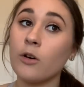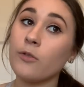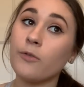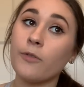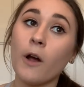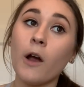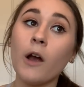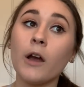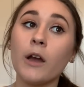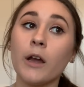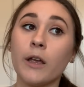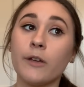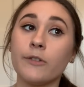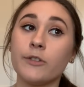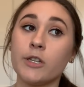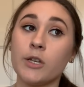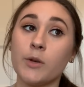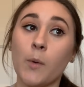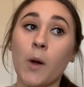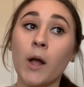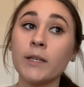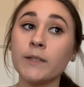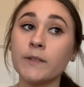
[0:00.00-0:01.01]
far if she
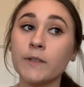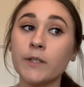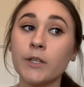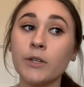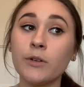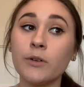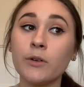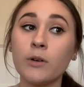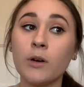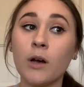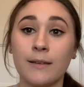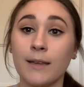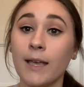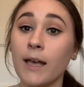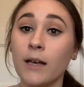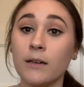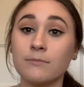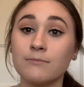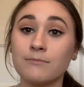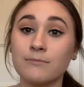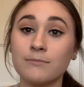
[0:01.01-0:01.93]
wants to. Yeah.